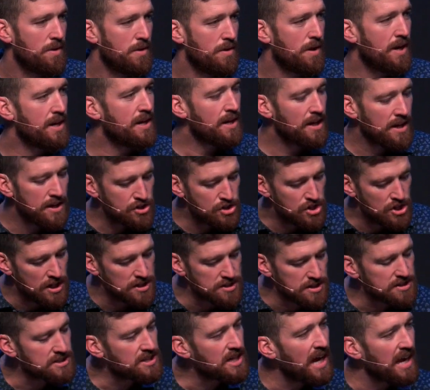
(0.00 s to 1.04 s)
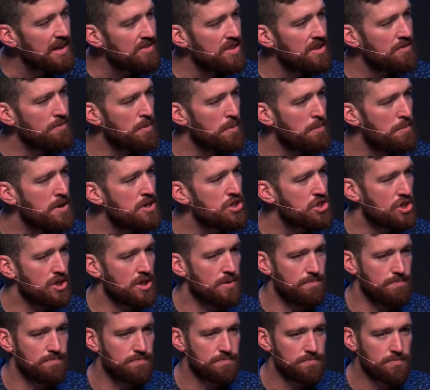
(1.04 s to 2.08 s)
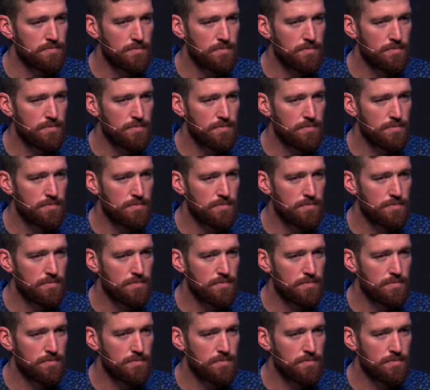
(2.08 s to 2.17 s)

Like, Jesus gave them a mission.